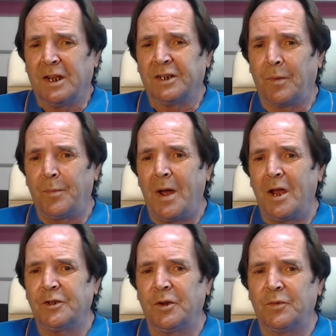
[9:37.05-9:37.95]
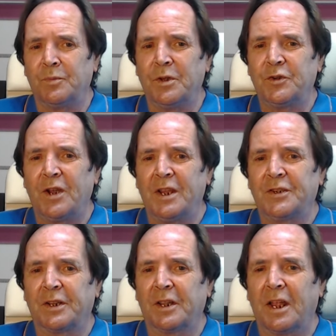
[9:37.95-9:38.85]
departure from the
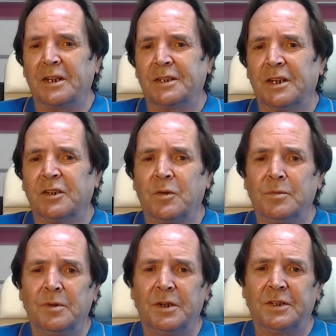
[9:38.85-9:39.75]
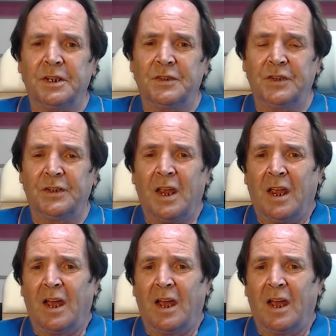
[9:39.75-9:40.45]
transatlantic community, says